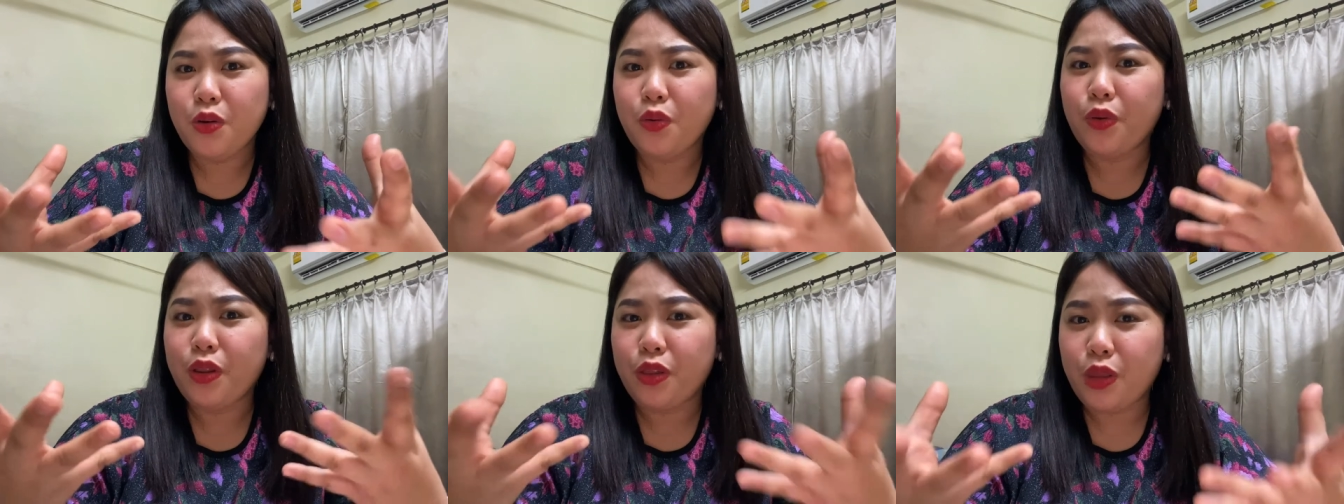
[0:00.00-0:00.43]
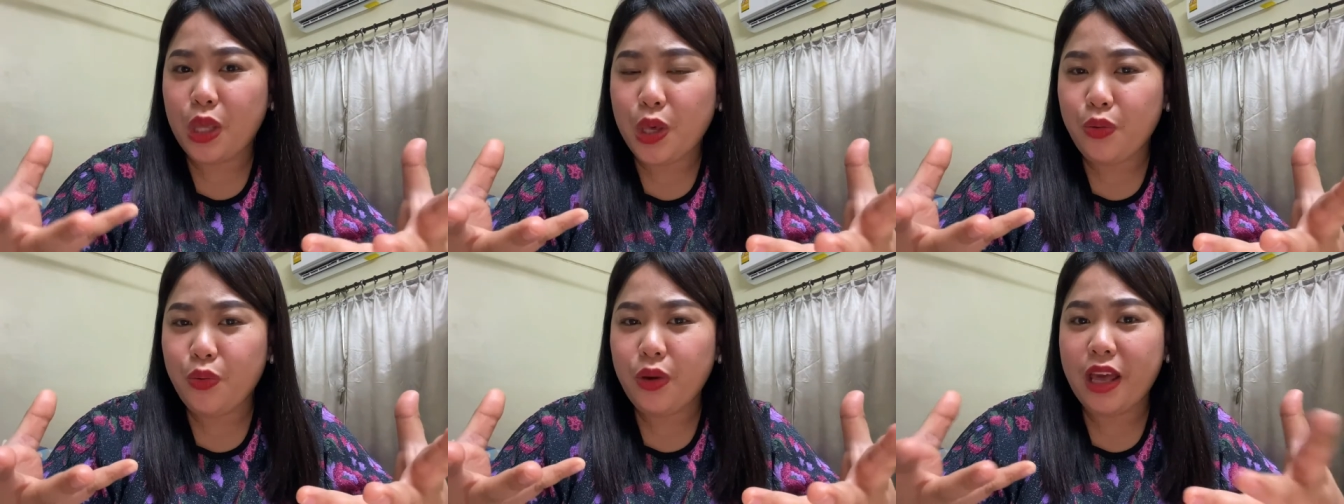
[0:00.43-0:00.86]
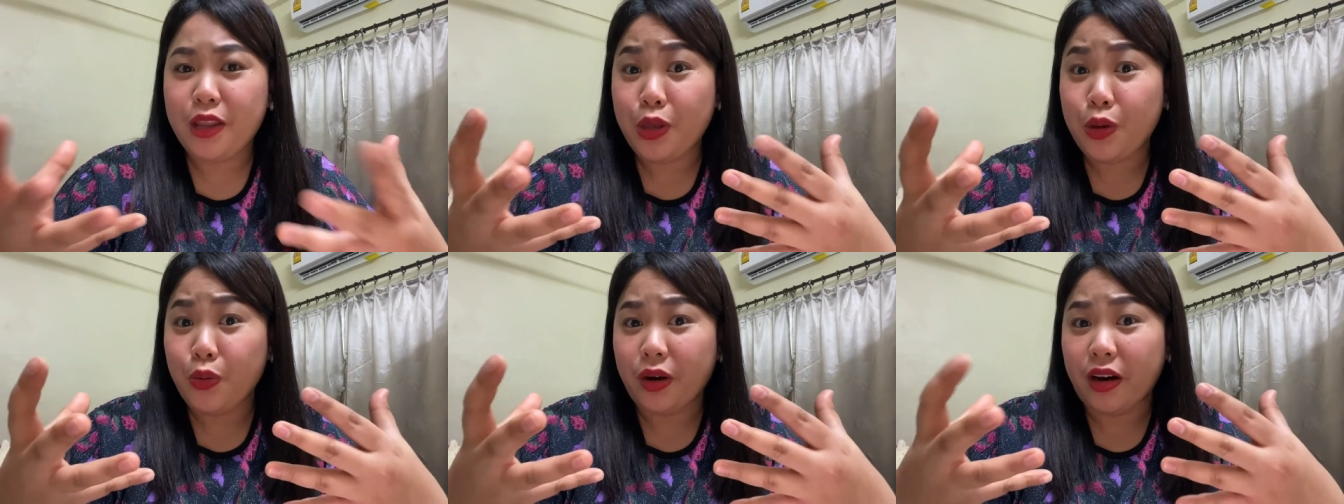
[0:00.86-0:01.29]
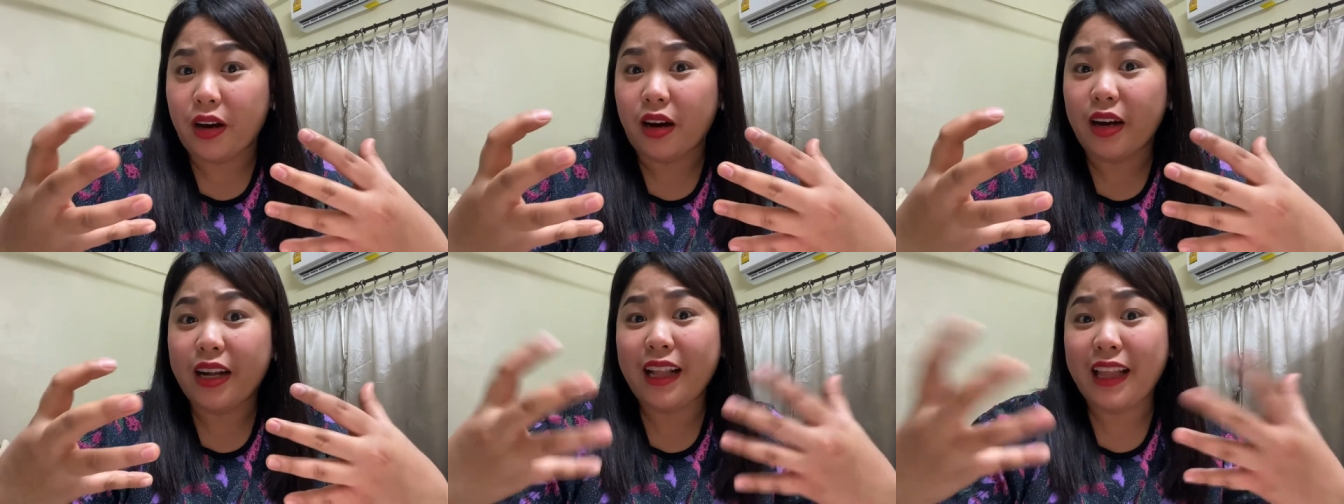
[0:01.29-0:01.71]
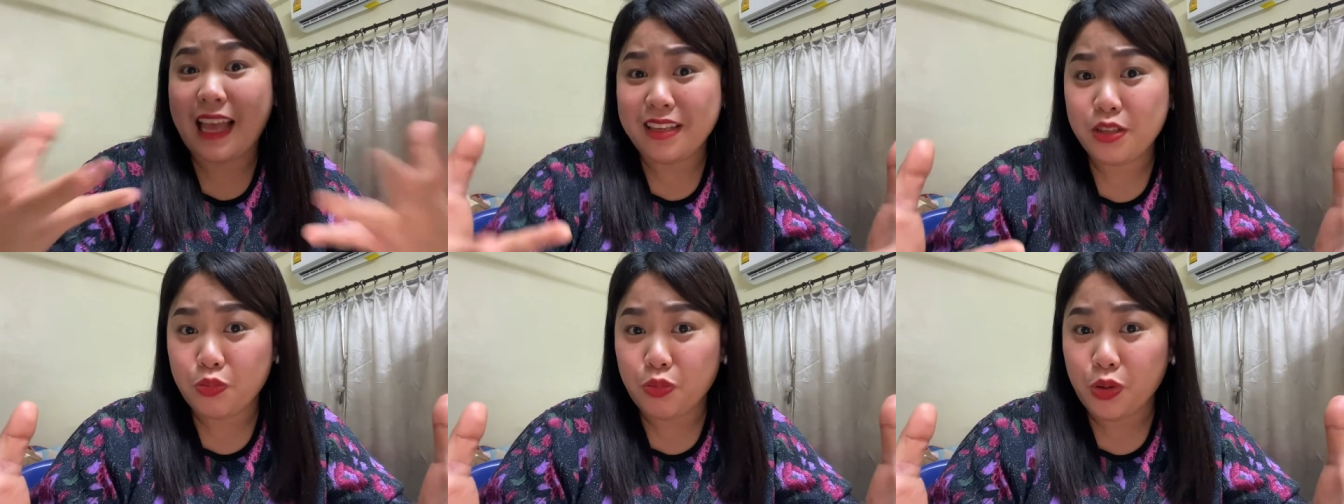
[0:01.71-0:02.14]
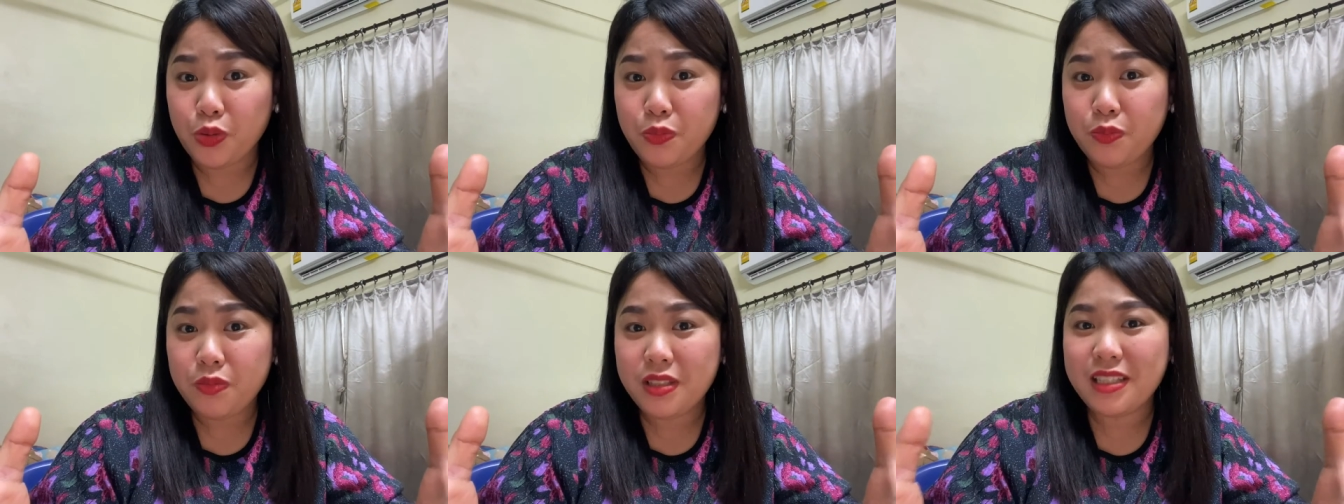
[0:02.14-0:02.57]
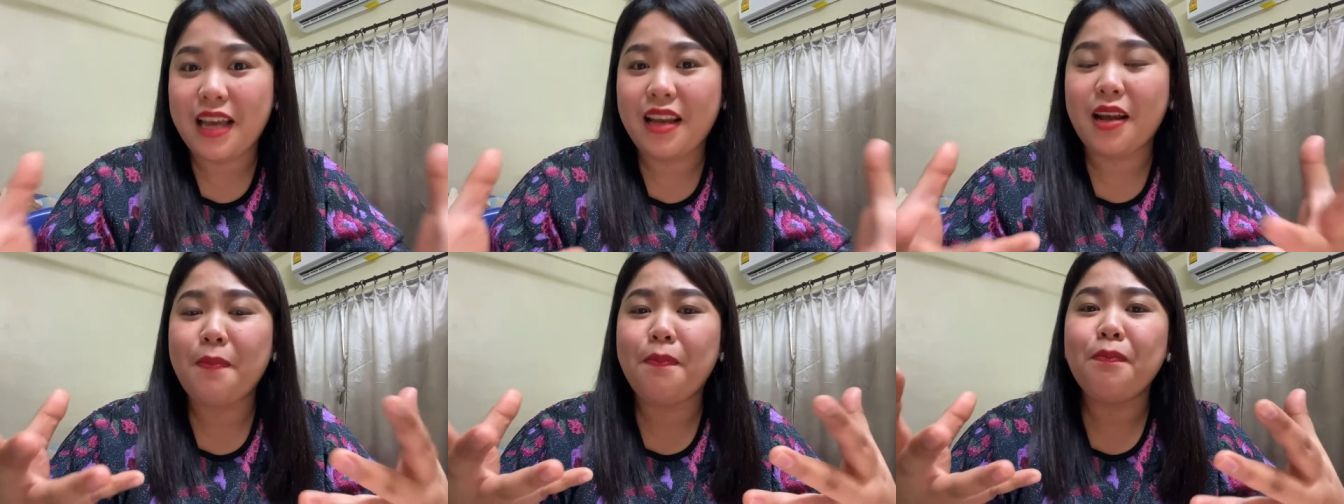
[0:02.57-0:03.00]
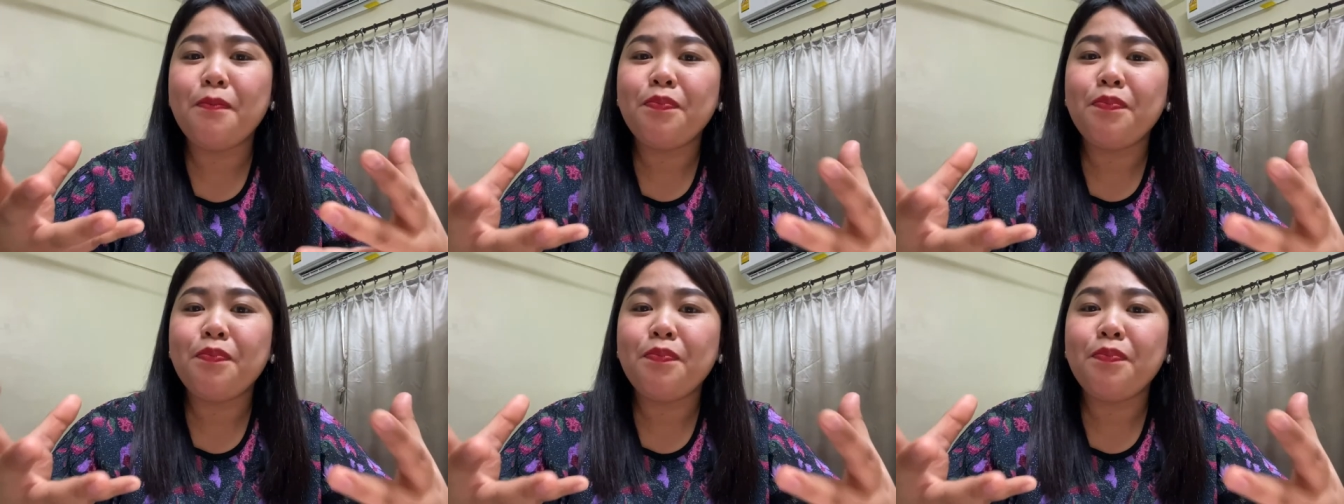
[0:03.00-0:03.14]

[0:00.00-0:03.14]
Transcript: with you and your classroom setup,